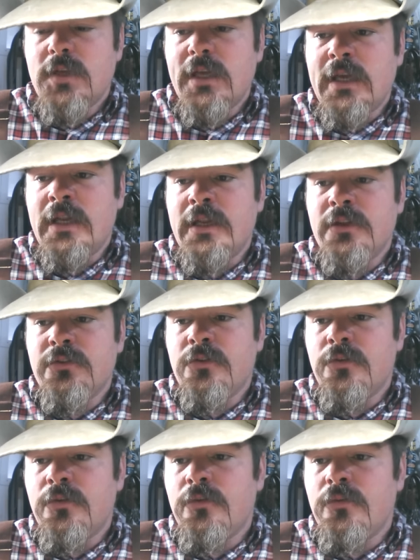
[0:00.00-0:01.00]
and he'll
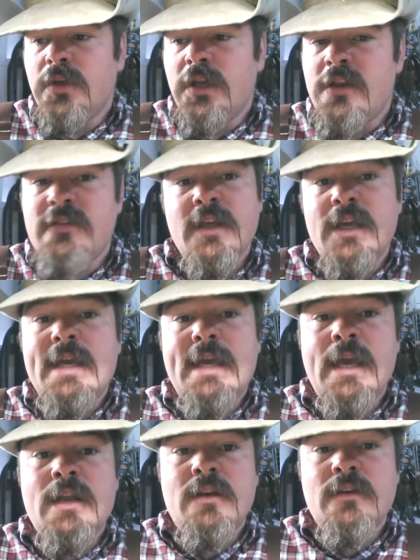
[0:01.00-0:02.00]
do anything he
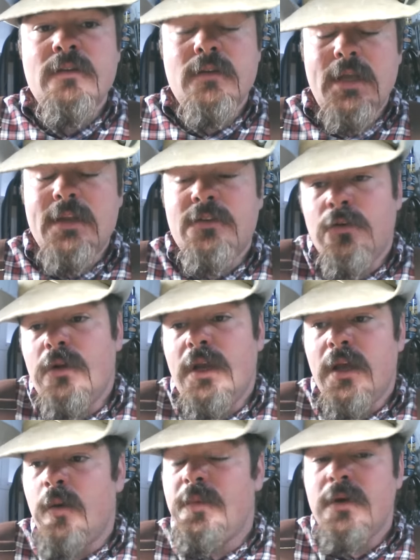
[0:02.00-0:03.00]
can to do to
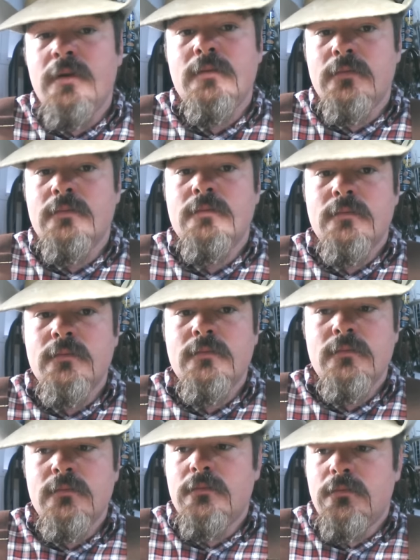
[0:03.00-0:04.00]
help you,
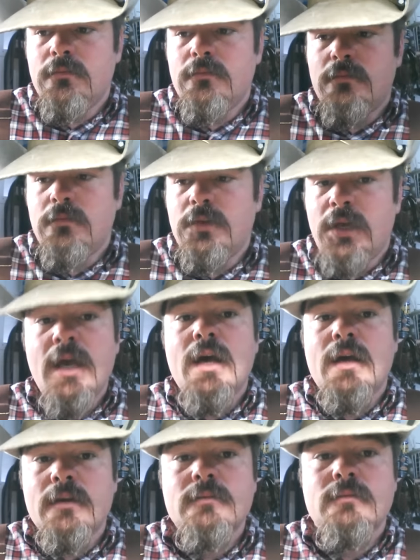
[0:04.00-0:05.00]

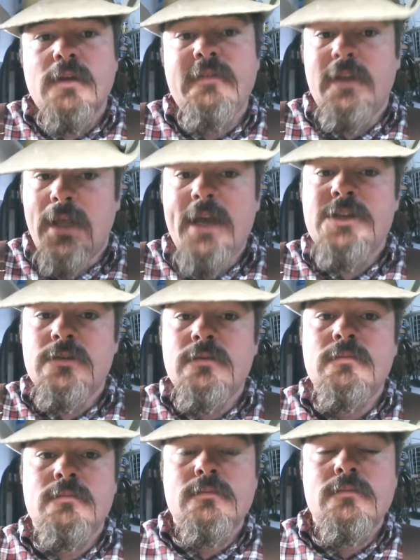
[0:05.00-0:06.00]
yeah, if he likes
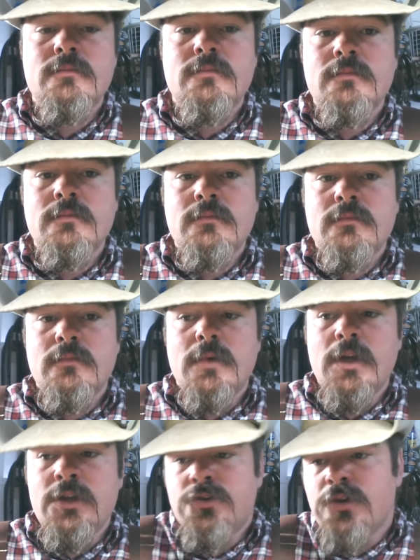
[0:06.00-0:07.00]
you,
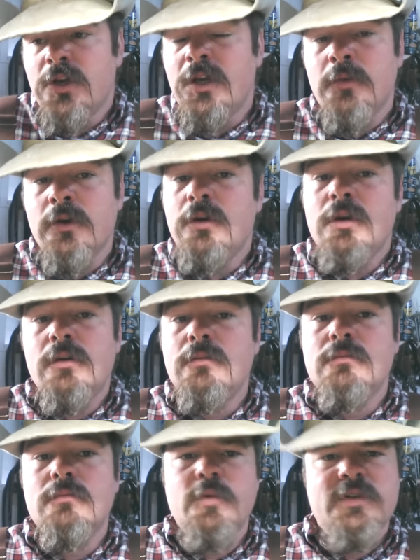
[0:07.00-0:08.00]
and you treat him good,
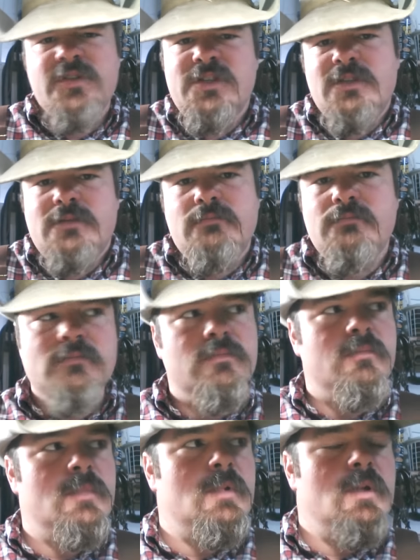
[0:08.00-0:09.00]
which is
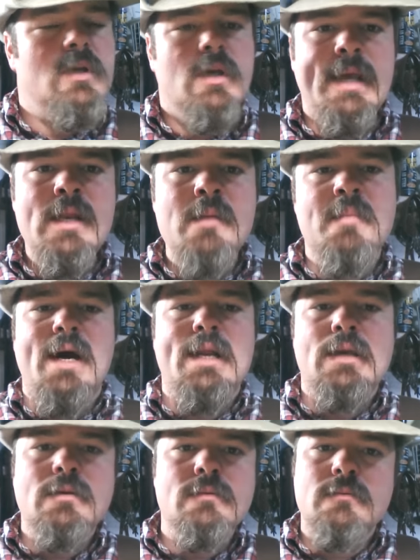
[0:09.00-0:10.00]

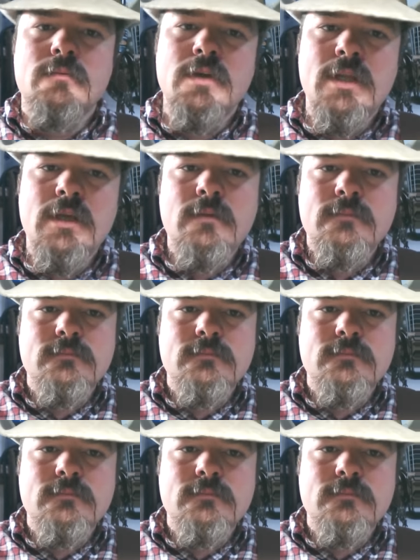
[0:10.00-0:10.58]
anybody, really.